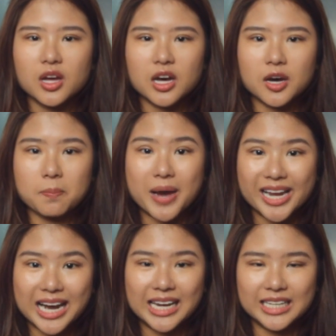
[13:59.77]
my
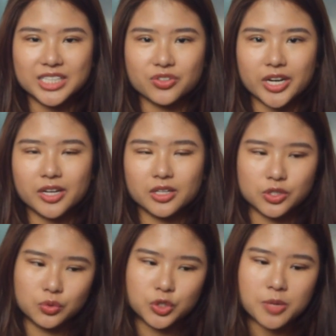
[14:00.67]
eyelids, right, the
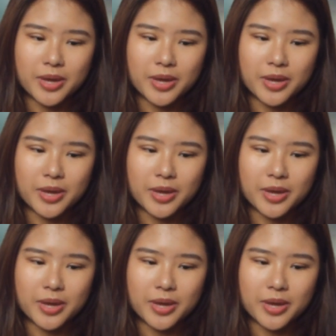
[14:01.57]
suture